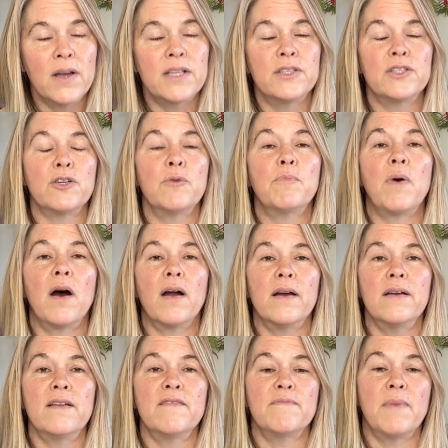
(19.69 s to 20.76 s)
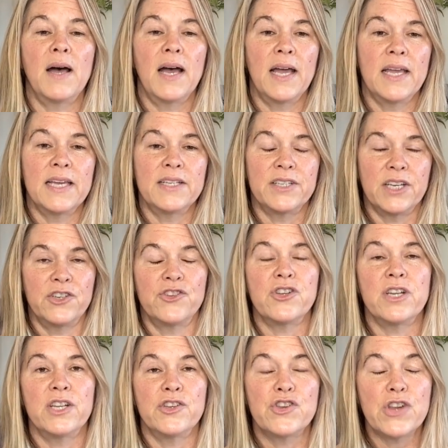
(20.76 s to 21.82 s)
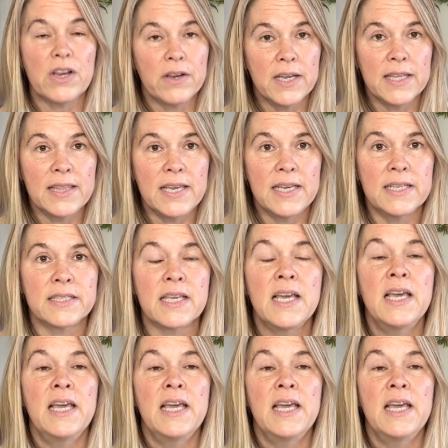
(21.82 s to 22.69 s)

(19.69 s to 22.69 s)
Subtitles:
And so part of my intention in sharing these